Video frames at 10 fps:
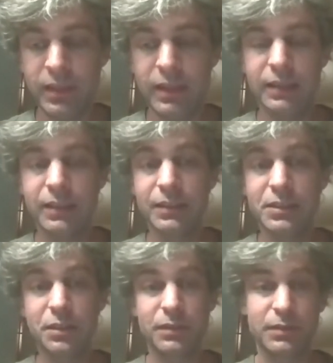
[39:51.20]

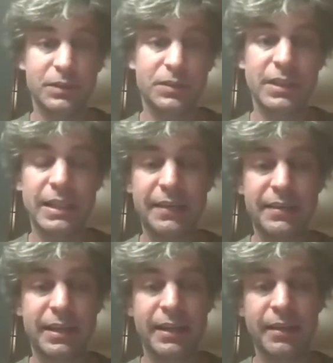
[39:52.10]
So you see that
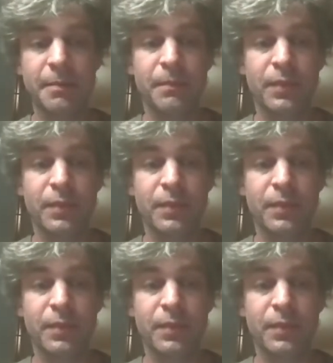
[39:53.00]
here,